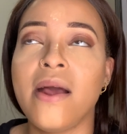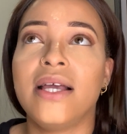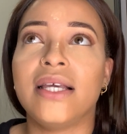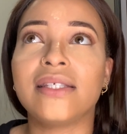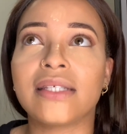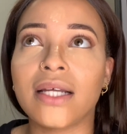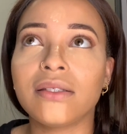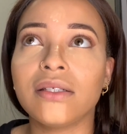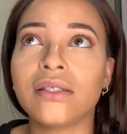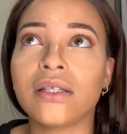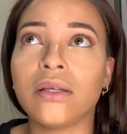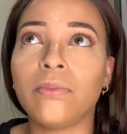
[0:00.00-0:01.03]
It's getting
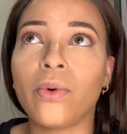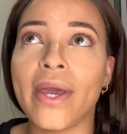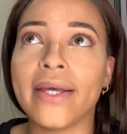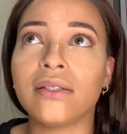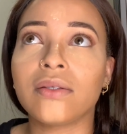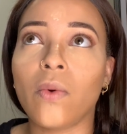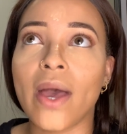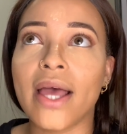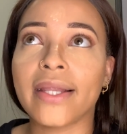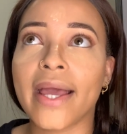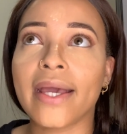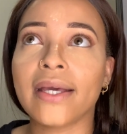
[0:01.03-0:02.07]
to the point where
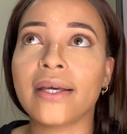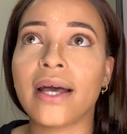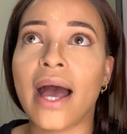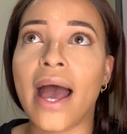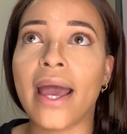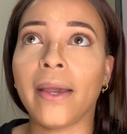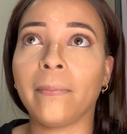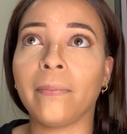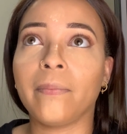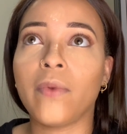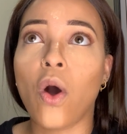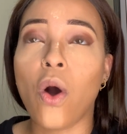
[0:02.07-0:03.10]
like I'm
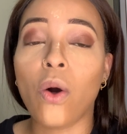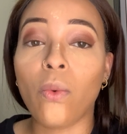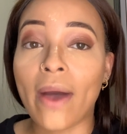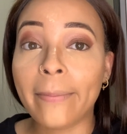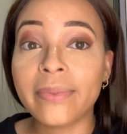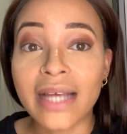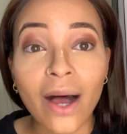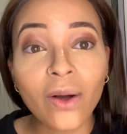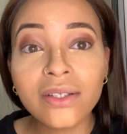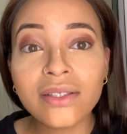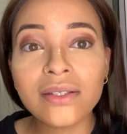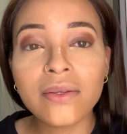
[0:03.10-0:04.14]
all wiped out,